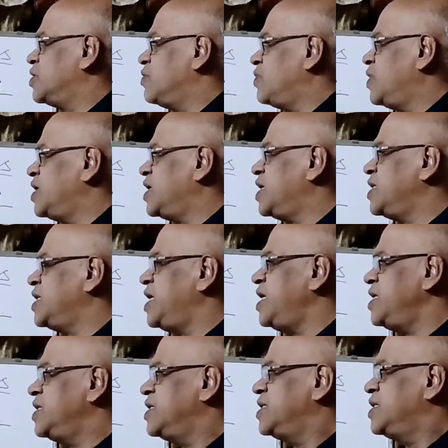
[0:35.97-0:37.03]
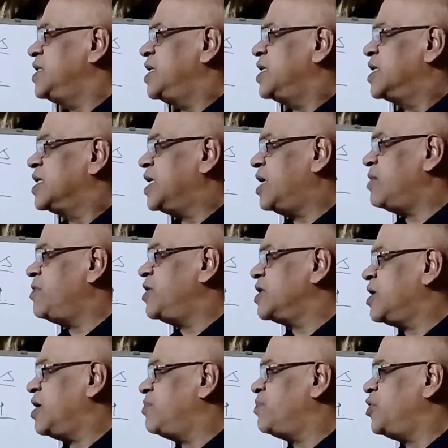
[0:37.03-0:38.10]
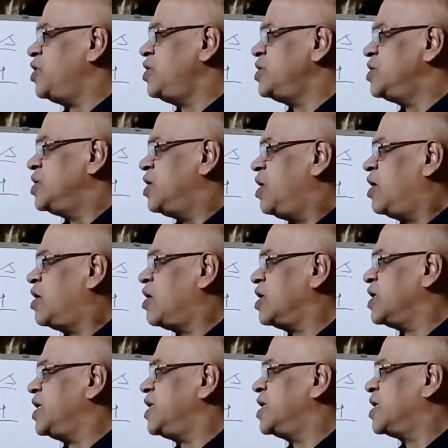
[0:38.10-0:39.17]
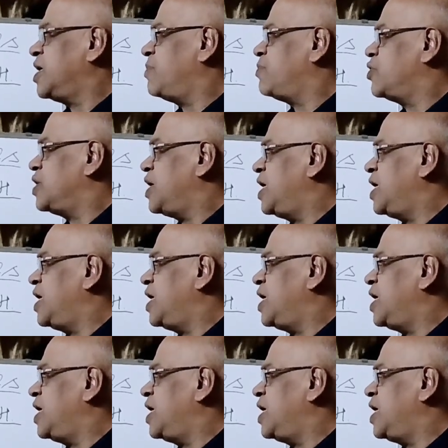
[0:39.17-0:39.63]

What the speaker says: What are they? Carbon compounds or organic compounds.